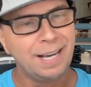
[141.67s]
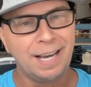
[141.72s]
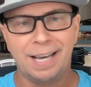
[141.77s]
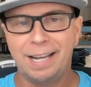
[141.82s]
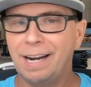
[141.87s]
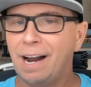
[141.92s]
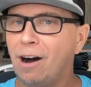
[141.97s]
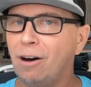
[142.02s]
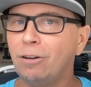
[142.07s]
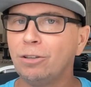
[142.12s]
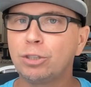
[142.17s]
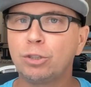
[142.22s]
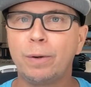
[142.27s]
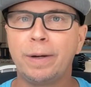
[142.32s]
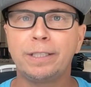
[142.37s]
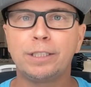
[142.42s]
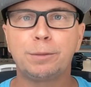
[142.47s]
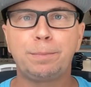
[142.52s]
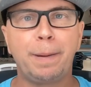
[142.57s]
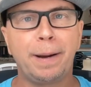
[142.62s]
In all
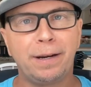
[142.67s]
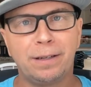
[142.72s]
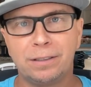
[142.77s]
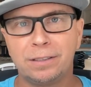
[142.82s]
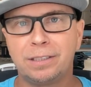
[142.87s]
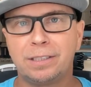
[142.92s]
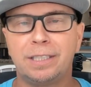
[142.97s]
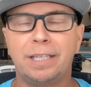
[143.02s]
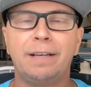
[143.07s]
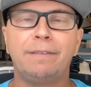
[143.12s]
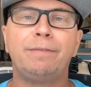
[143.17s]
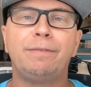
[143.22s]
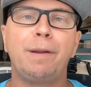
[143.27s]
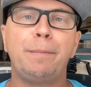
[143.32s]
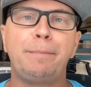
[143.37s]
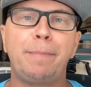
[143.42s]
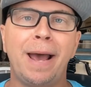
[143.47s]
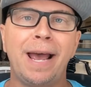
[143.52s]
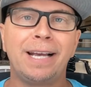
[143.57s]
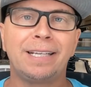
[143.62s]
transparency, if
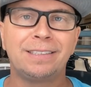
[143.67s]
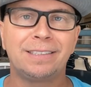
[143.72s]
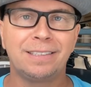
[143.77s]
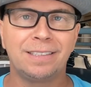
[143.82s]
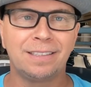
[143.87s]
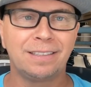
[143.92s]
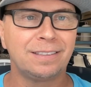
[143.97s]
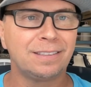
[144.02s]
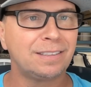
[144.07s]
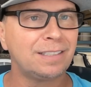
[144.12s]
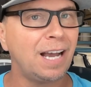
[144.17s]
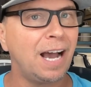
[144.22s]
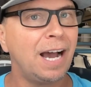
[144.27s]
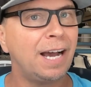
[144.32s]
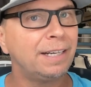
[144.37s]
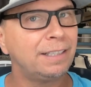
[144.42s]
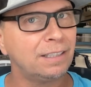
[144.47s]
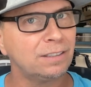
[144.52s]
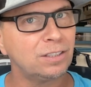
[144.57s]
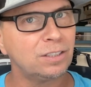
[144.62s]
it bangs into the
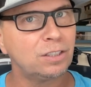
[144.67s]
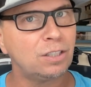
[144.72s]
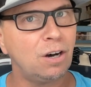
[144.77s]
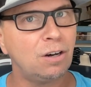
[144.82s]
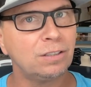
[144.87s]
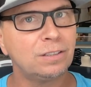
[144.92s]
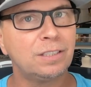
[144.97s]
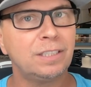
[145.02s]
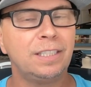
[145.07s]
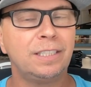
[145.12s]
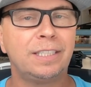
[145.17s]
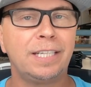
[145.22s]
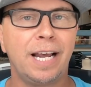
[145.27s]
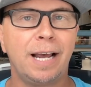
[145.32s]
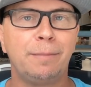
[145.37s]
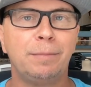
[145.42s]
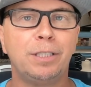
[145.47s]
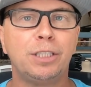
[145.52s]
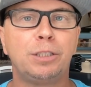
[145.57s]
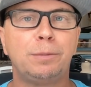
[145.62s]
side, doesn't cause any
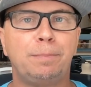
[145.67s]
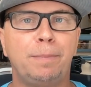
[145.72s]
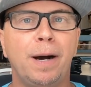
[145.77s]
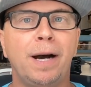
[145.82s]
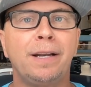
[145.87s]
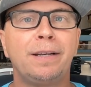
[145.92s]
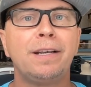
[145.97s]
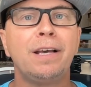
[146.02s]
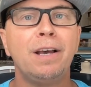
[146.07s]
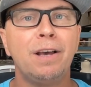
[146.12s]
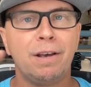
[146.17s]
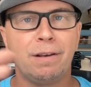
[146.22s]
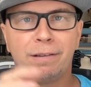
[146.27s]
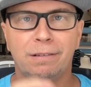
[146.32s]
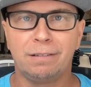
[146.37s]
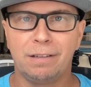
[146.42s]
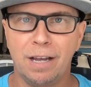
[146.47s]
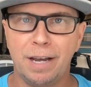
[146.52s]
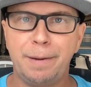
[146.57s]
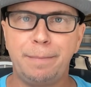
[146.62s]
damage, but
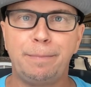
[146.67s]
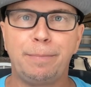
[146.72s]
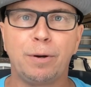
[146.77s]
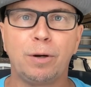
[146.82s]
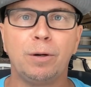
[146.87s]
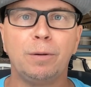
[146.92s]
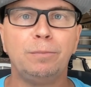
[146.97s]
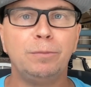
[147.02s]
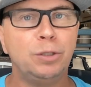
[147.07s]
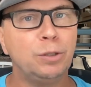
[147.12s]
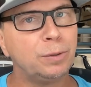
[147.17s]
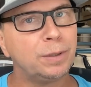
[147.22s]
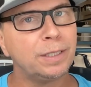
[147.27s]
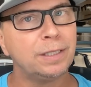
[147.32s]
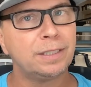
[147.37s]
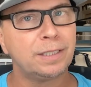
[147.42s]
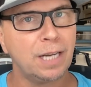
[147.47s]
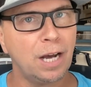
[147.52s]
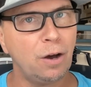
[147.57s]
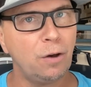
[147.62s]
LightBurn, you
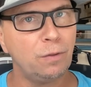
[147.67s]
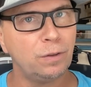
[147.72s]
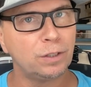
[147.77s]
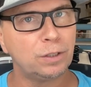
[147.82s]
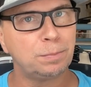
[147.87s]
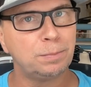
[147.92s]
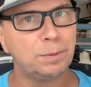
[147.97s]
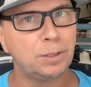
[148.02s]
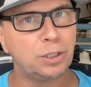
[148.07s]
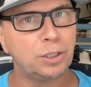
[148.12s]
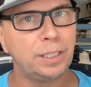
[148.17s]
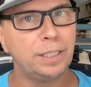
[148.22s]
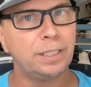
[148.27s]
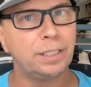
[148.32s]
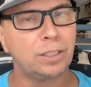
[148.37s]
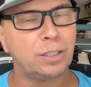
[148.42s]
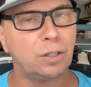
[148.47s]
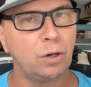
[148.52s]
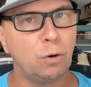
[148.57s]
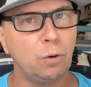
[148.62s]
can tell this machine
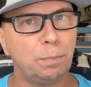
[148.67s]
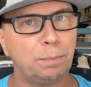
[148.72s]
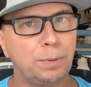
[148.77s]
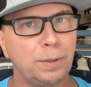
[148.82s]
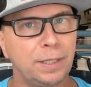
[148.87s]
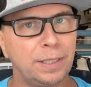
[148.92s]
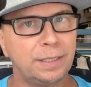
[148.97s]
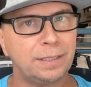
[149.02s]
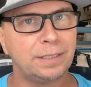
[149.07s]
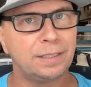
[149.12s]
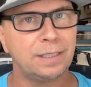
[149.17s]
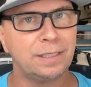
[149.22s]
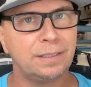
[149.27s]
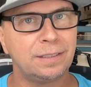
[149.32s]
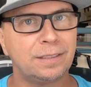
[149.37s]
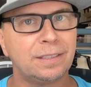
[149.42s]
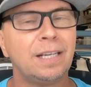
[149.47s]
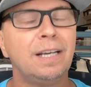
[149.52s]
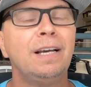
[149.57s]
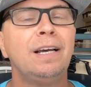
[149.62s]
to go
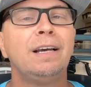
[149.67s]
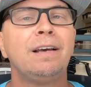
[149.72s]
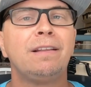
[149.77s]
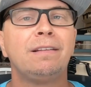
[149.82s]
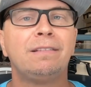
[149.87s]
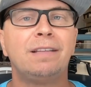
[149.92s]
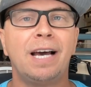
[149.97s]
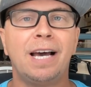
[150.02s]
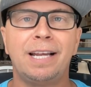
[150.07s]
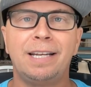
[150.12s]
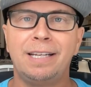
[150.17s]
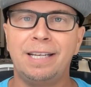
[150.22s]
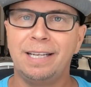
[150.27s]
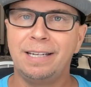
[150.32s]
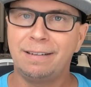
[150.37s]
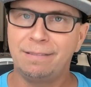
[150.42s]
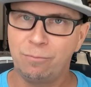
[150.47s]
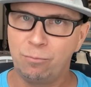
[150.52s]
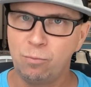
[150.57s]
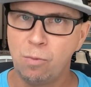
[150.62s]
places that
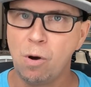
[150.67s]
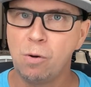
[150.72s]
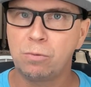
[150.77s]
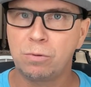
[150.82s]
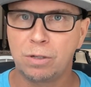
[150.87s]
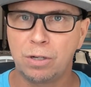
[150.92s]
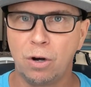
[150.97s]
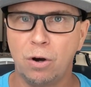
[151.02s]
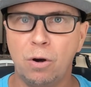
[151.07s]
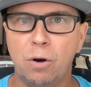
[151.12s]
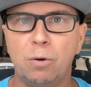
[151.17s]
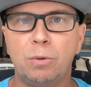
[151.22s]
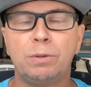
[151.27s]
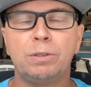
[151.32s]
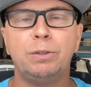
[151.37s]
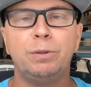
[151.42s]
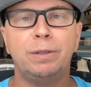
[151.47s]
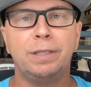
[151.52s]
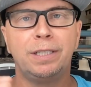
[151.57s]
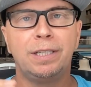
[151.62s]
it won't go.
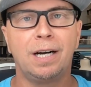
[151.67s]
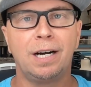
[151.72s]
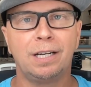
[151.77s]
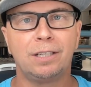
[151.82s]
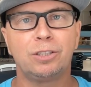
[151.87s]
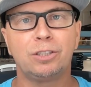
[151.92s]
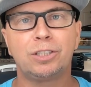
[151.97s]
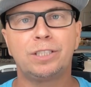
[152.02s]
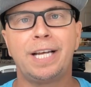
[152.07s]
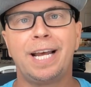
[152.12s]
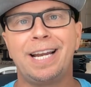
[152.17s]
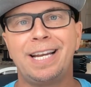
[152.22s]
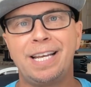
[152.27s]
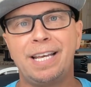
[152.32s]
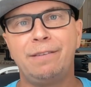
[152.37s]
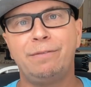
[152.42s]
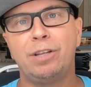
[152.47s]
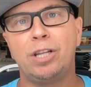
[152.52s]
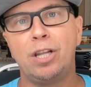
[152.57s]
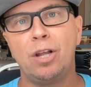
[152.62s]
You need to understand,
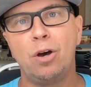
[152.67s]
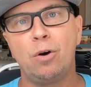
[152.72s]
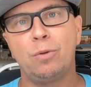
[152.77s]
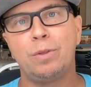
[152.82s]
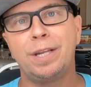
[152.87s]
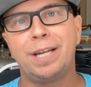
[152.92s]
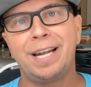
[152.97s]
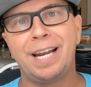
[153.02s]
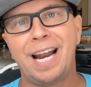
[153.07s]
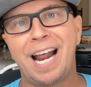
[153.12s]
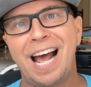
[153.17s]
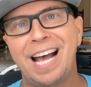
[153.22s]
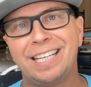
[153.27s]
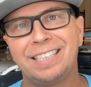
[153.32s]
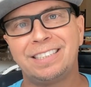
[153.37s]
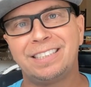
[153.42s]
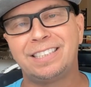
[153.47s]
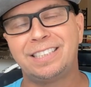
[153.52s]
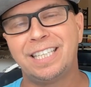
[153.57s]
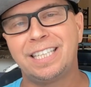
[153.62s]
even though that it
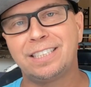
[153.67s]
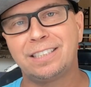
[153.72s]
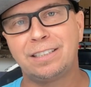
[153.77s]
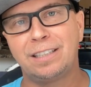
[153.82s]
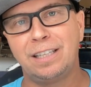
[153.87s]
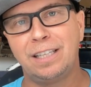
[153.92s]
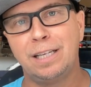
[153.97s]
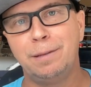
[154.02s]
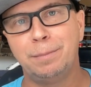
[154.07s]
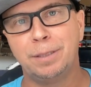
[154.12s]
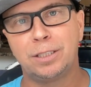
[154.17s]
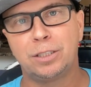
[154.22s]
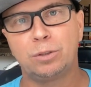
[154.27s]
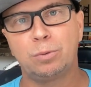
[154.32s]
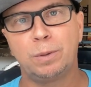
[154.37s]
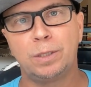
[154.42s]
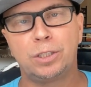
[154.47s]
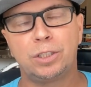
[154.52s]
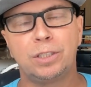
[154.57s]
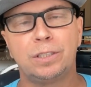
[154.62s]
has six limit
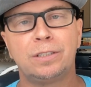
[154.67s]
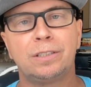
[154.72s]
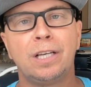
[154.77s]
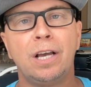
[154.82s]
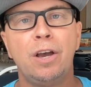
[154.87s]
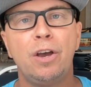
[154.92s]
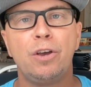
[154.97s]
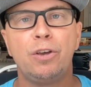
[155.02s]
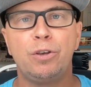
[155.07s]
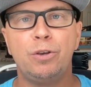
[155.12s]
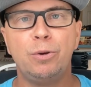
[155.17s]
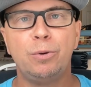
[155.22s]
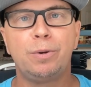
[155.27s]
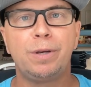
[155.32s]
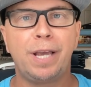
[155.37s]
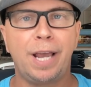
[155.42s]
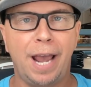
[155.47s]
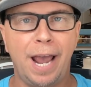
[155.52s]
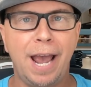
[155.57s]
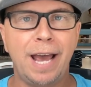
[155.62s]
switches, you
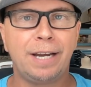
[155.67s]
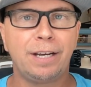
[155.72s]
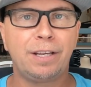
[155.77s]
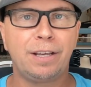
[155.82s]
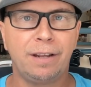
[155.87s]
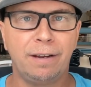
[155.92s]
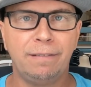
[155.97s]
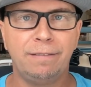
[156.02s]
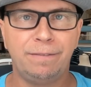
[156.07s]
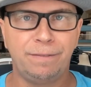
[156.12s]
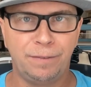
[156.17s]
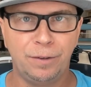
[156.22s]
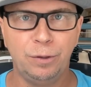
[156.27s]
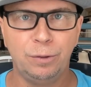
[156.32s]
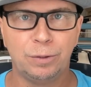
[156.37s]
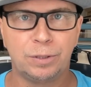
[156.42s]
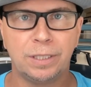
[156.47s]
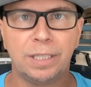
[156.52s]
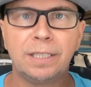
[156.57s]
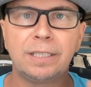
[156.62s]
can
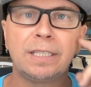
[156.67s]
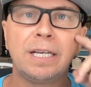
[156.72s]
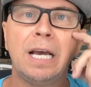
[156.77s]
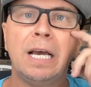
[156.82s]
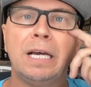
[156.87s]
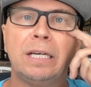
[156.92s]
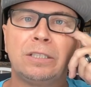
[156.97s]
confuse it.